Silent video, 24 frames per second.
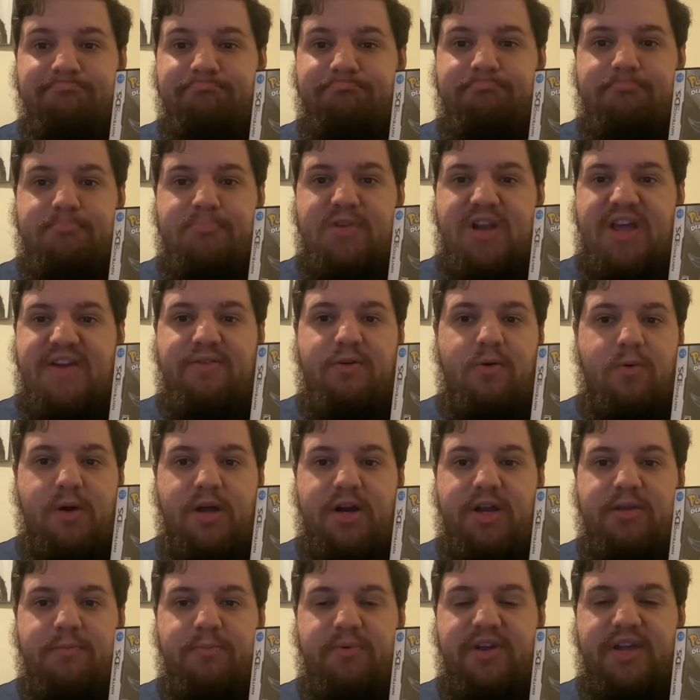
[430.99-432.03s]
Never
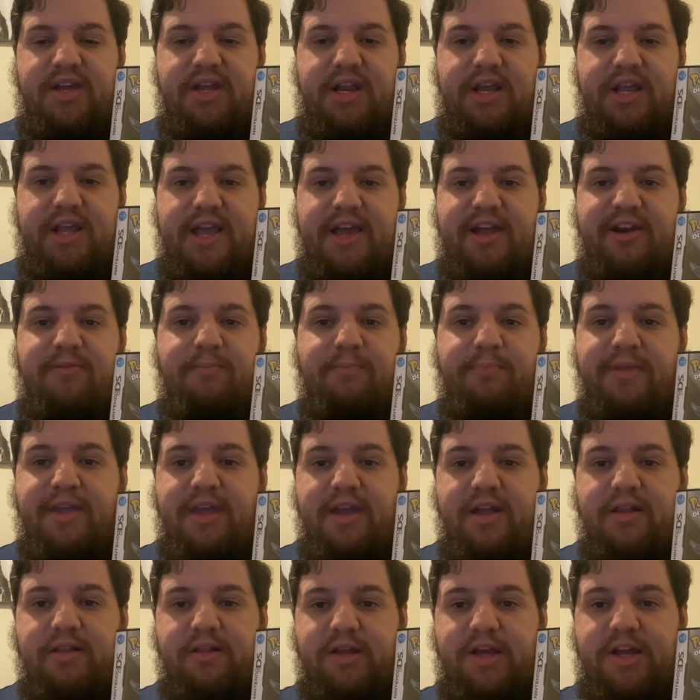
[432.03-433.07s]
wanted to play it again.
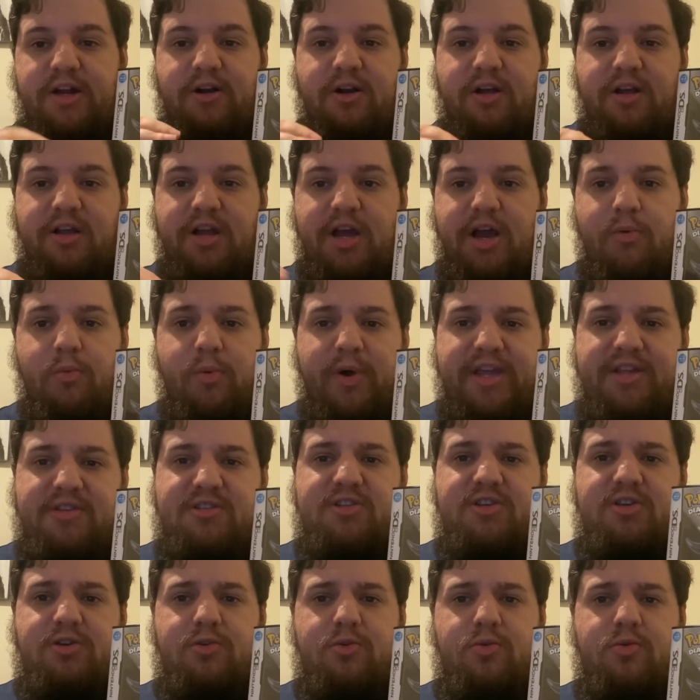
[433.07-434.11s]
Later on, got White
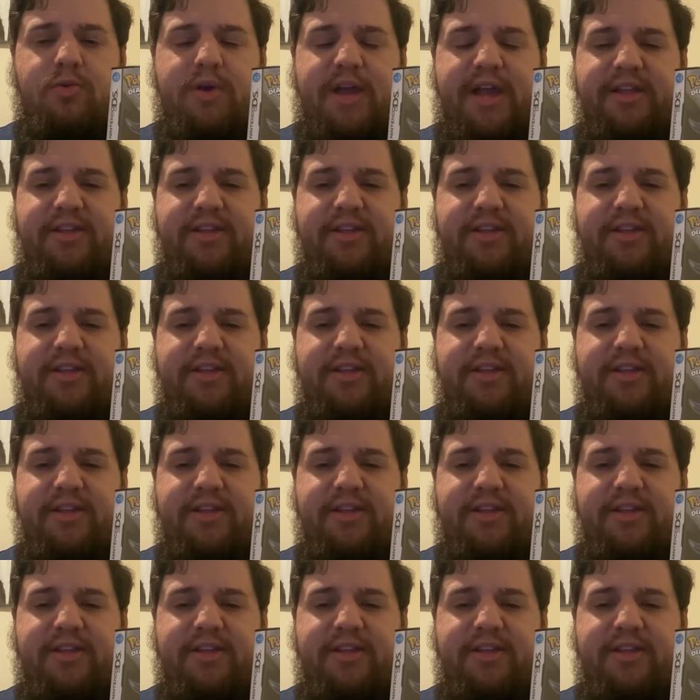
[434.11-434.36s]
2.